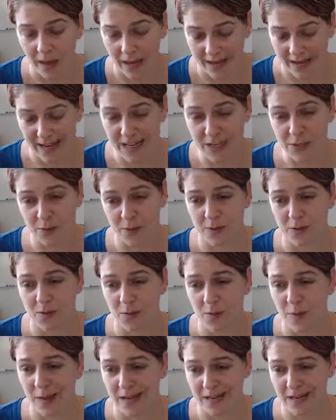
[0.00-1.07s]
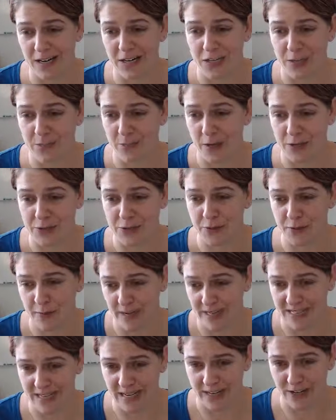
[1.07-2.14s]
I got into magnetic sponsoring
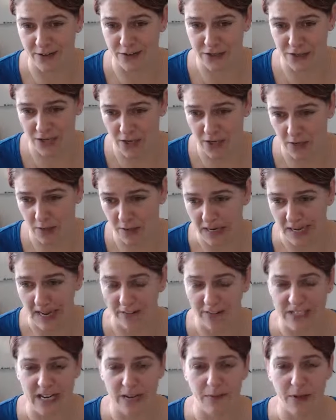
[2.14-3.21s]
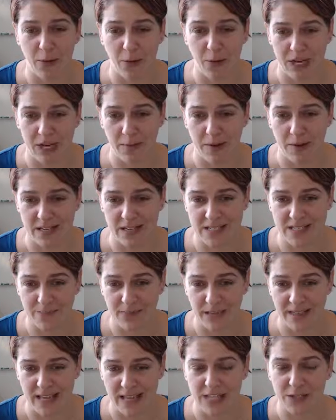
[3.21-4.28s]
about 10 years ago, and every time they recommended
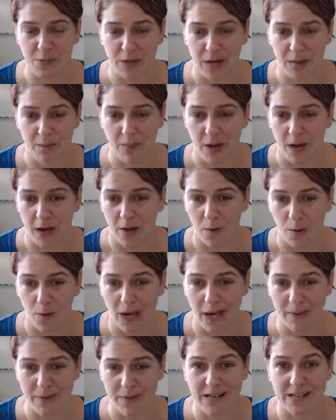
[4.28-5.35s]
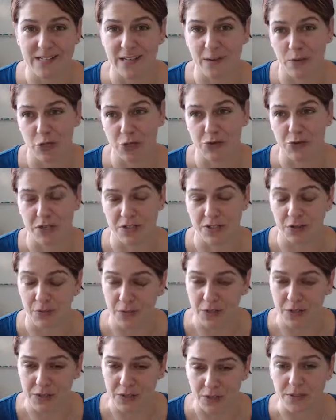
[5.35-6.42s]
something, that's what I bought. Why? Because they were a trusted
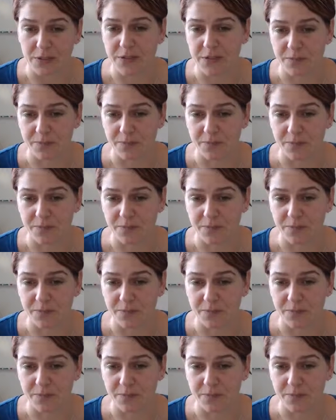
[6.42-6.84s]
resource.